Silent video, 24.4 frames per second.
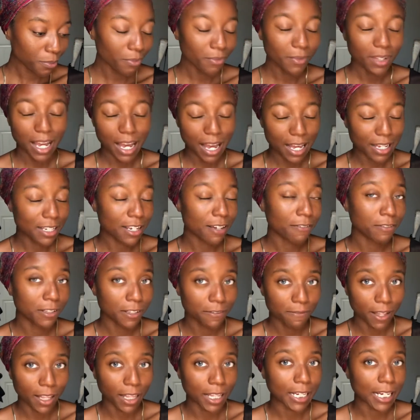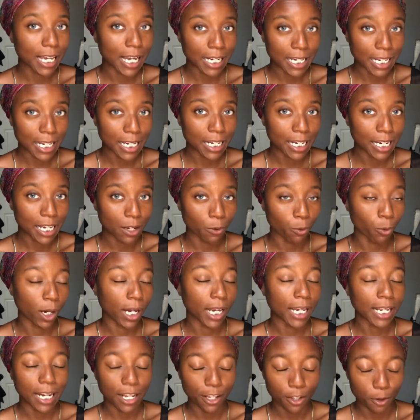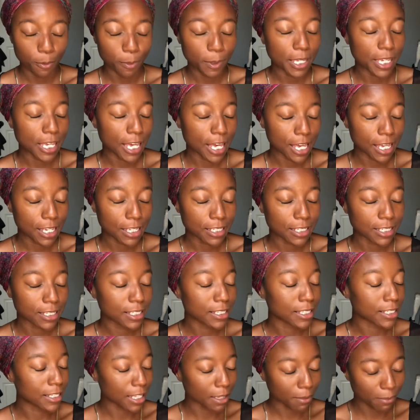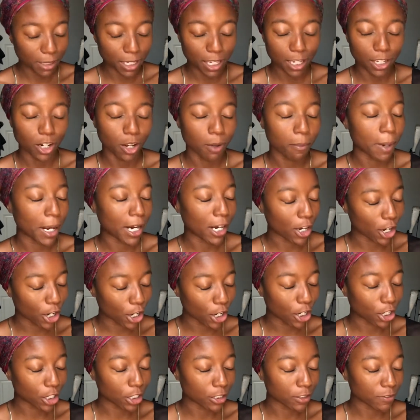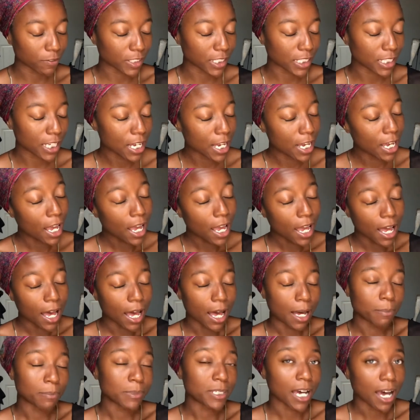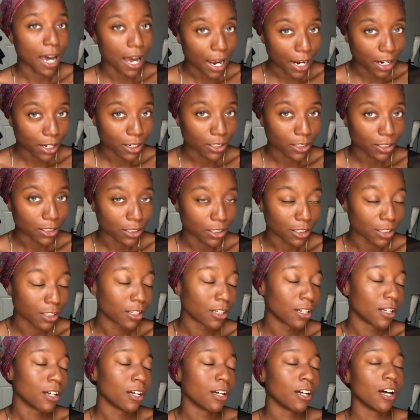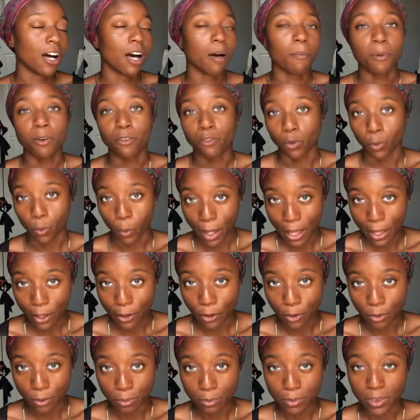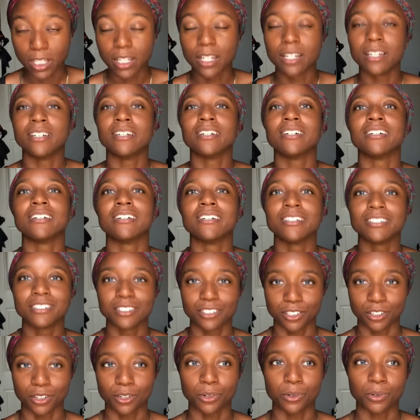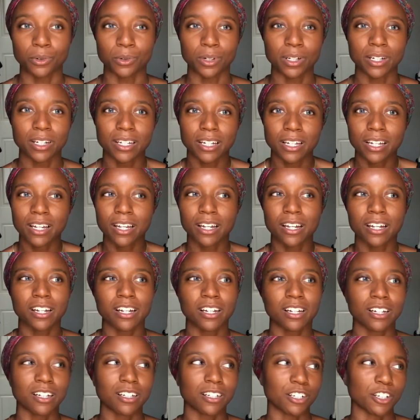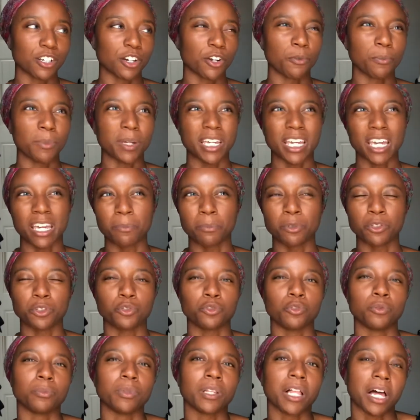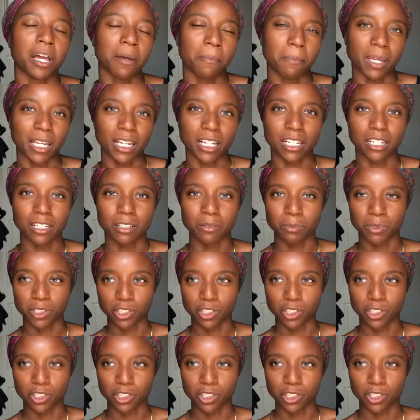I definitely felt like I needed it working at UPS. They be getting on my nerves. I'm tired. I'm overwhelmed. So, you know, being able to apply makeup and